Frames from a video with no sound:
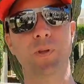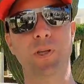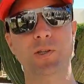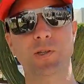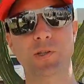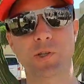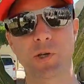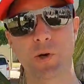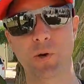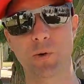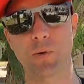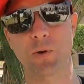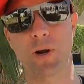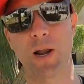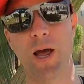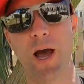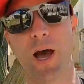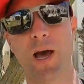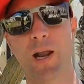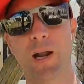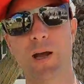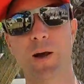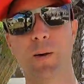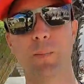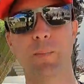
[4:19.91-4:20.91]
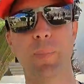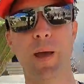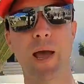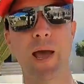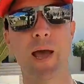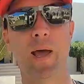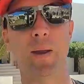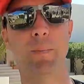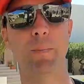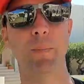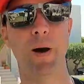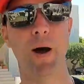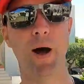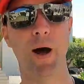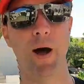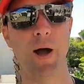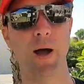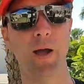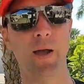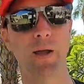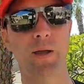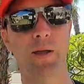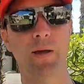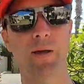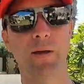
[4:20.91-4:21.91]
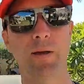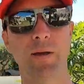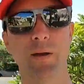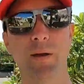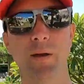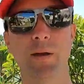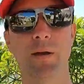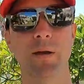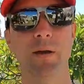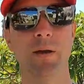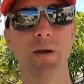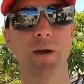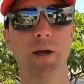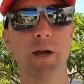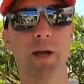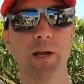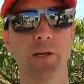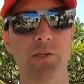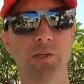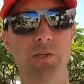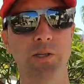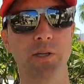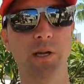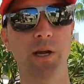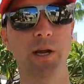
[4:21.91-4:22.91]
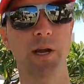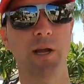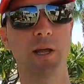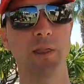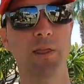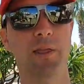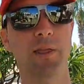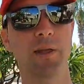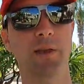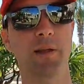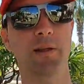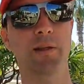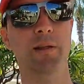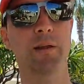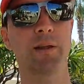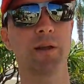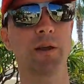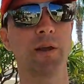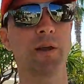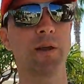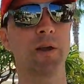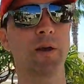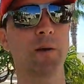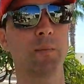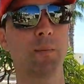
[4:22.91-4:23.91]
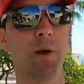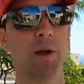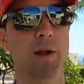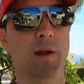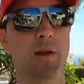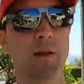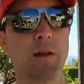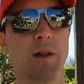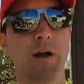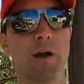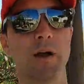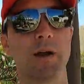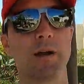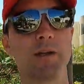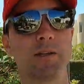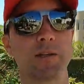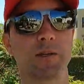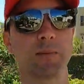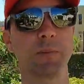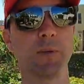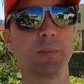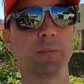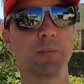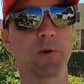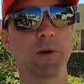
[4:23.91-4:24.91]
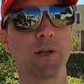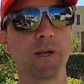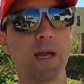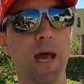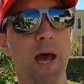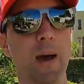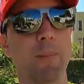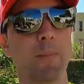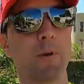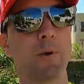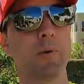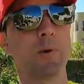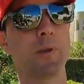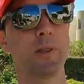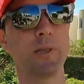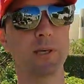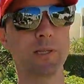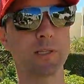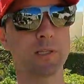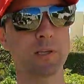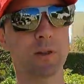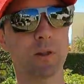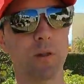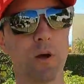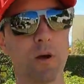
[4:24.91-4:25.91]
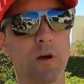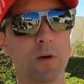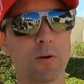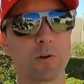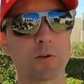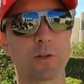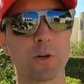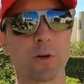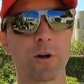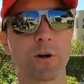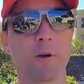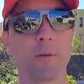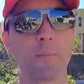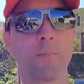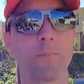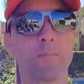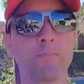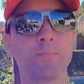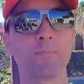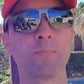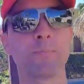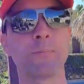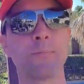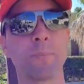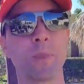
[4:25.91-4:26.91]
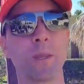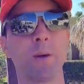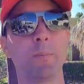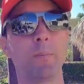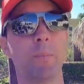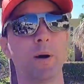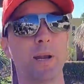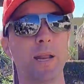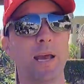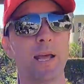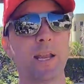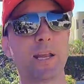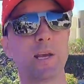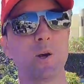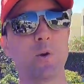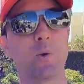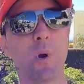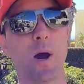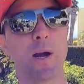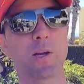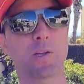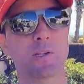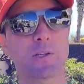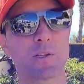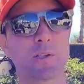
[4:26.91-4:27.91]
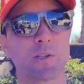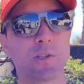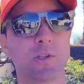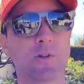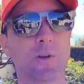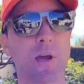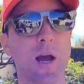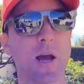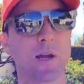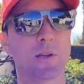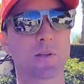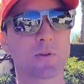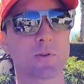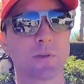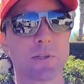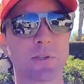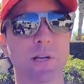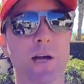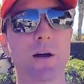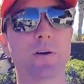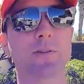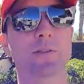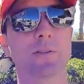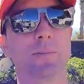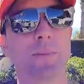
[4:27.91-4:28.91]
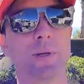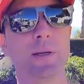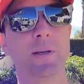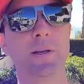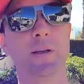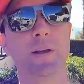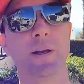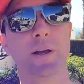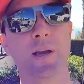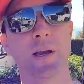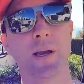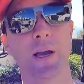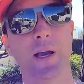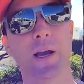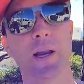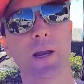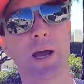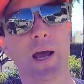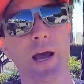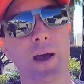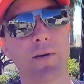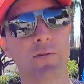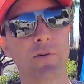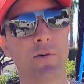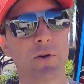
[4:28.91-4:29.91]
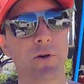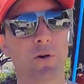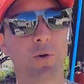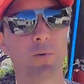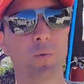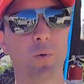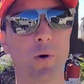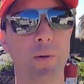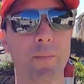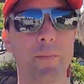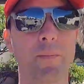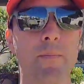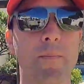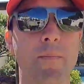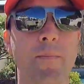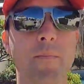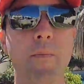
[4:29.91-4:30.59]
So not a bad buy. Actually, I think my client is gonna be pretty happy with this long term. But any questions, you guys reach out to me and have a good one.